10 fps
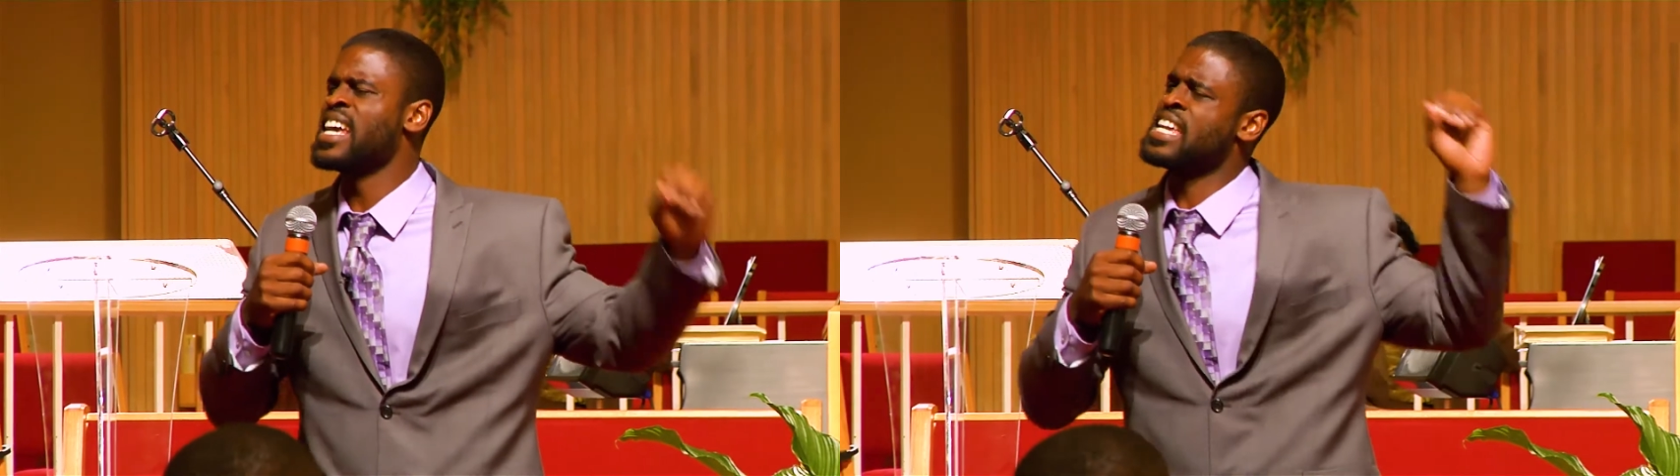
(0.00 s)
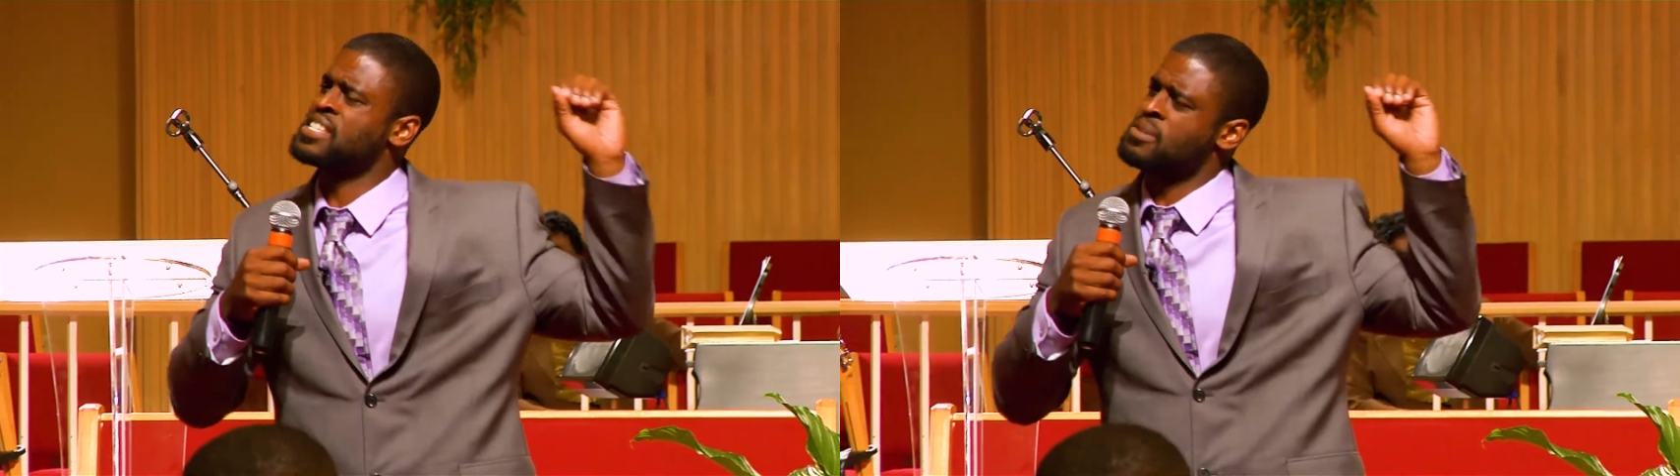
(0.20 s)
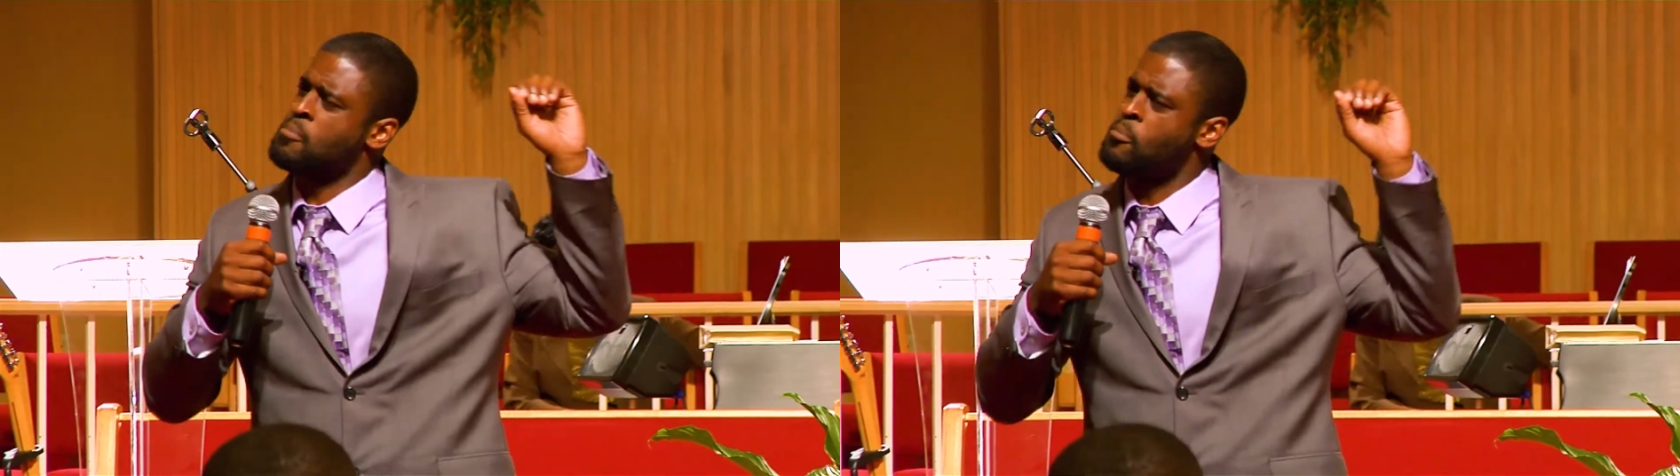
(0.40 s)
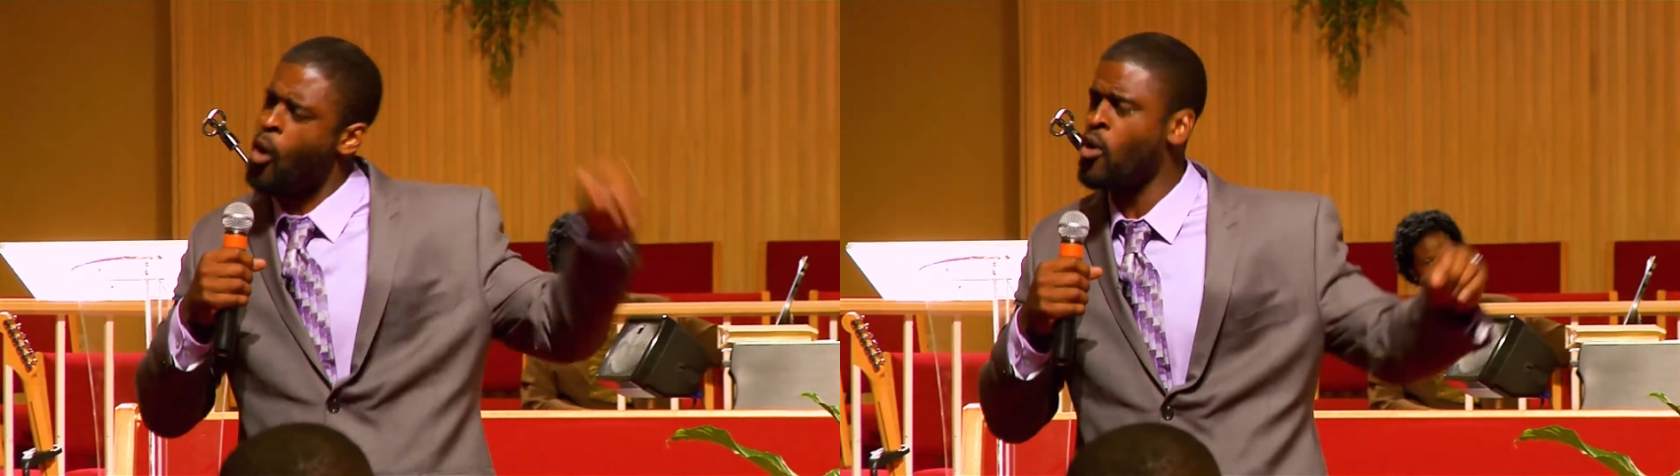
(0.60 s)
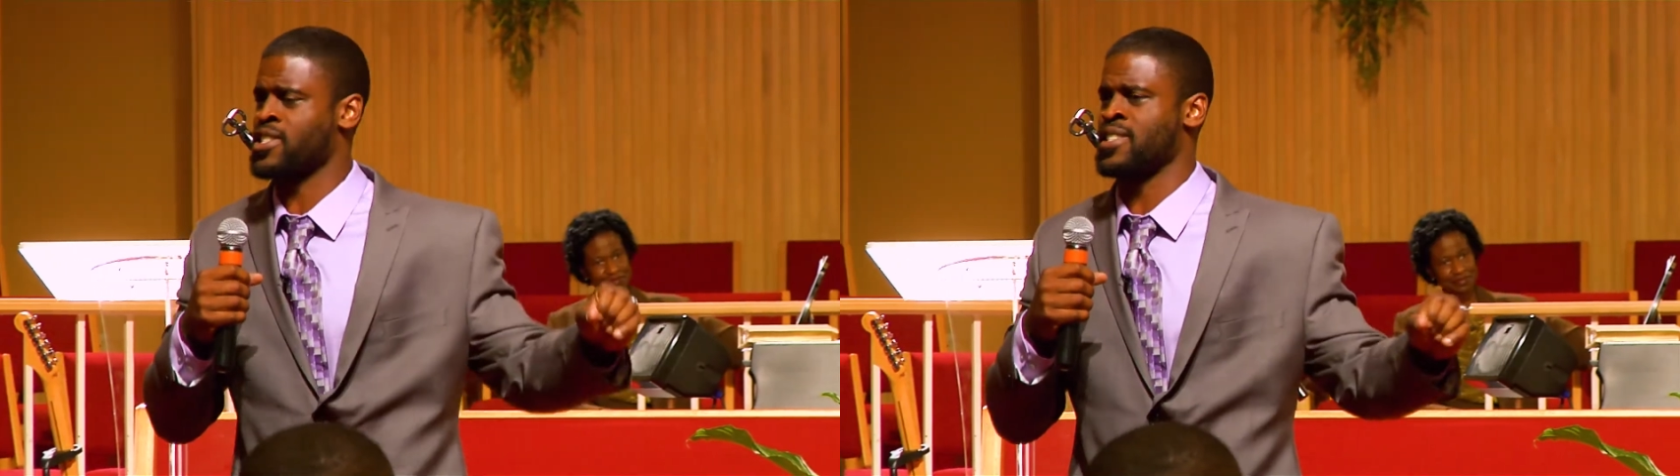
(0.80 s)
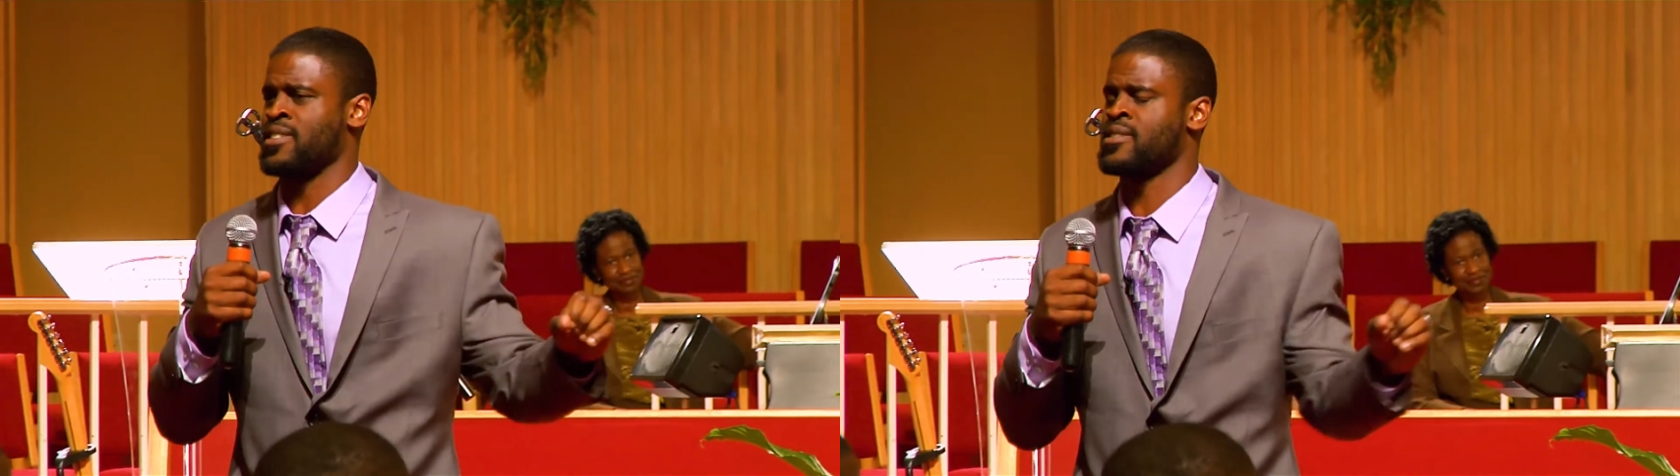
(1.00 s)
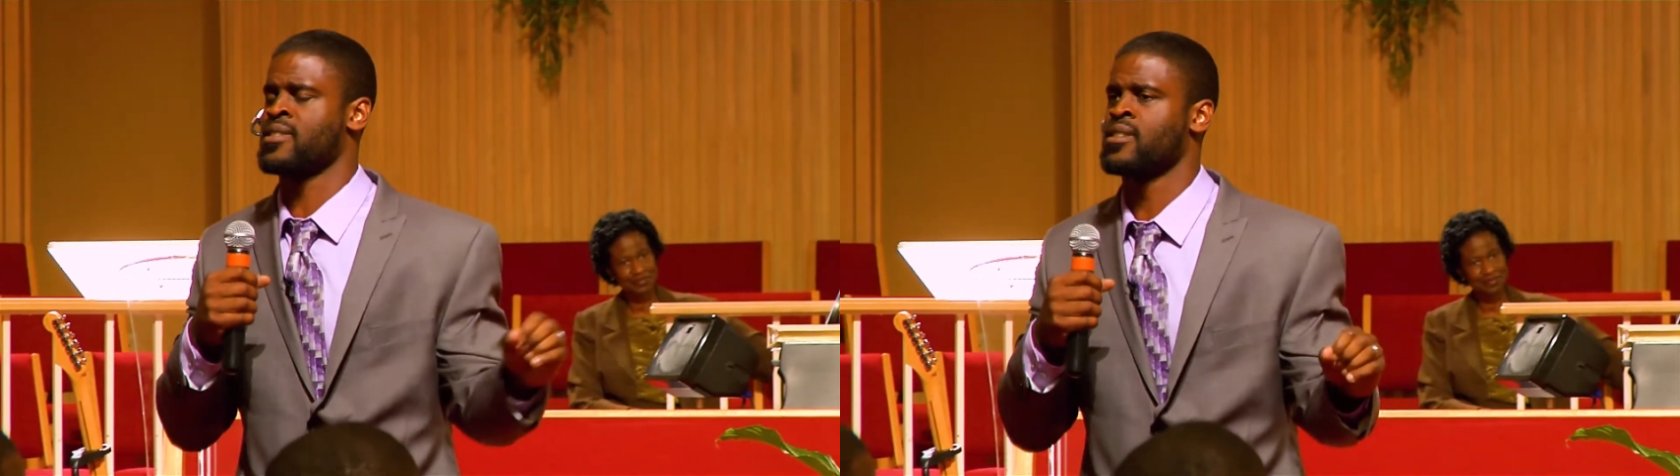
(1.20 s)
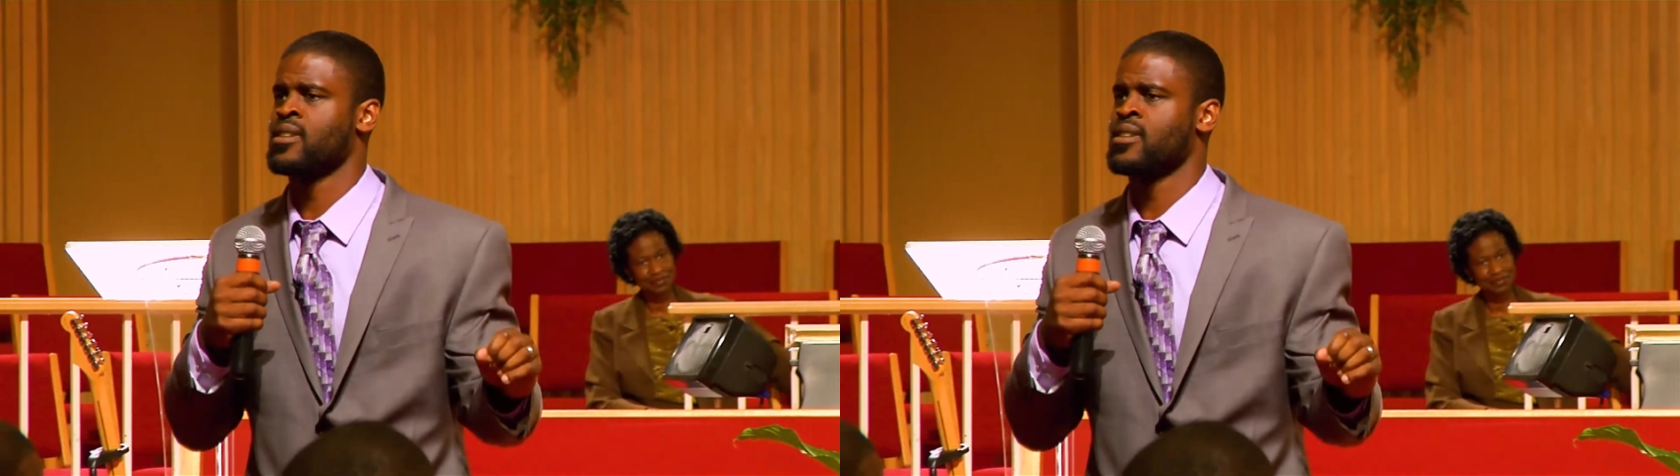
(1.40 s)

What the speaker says: is important.